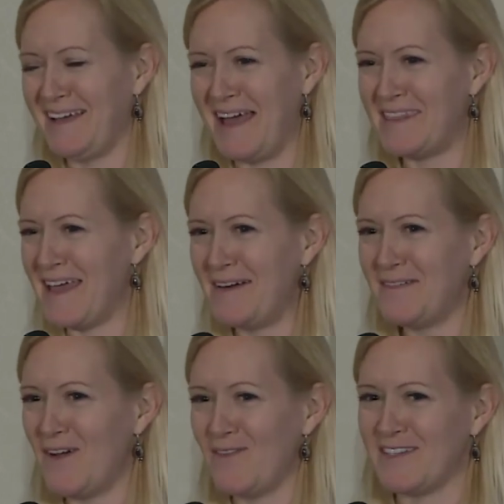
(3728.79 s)
I don't
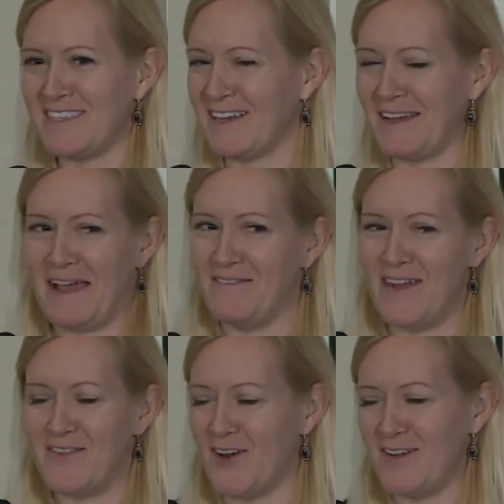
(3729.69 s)
know if it's I've
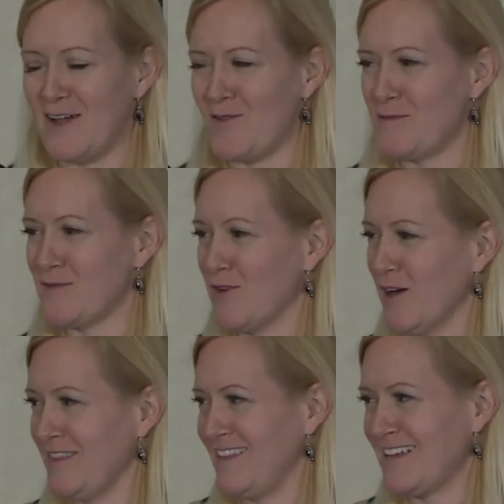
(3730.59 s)
never heard that word before.
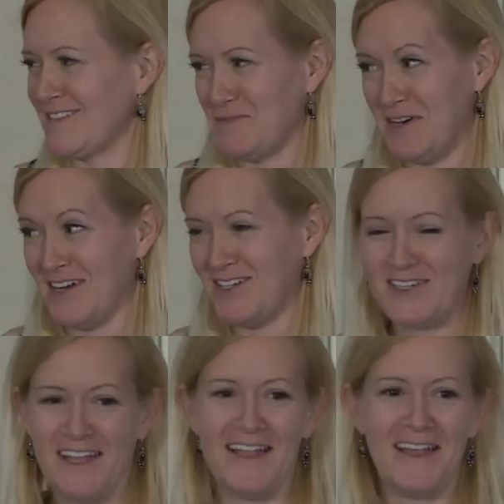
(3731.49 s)
I think it's British,
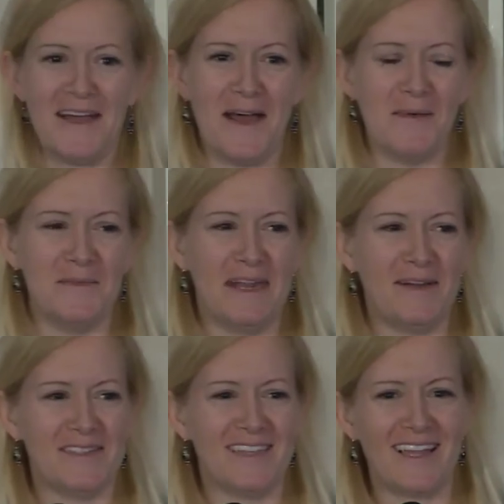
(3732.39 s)
but
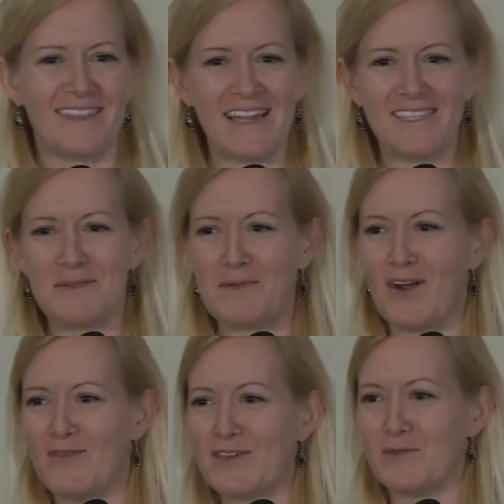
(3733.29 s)
I was that's the
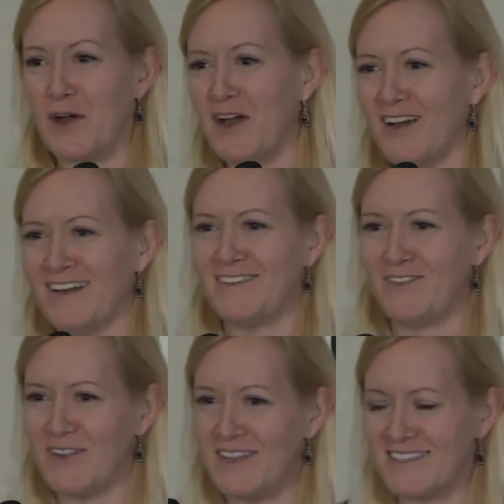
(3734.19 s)
perfect word
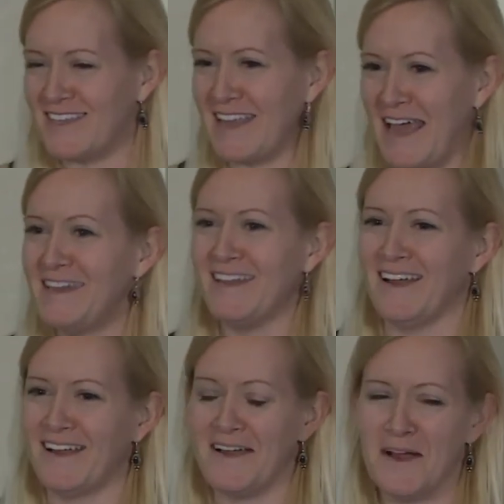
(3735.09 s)
for this ending.